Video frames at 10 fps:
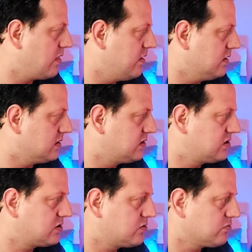the
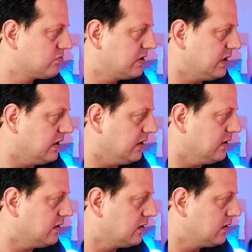
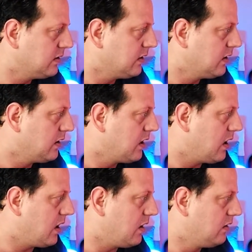screen.
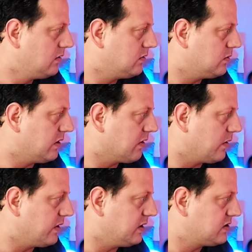Ooh, where are we?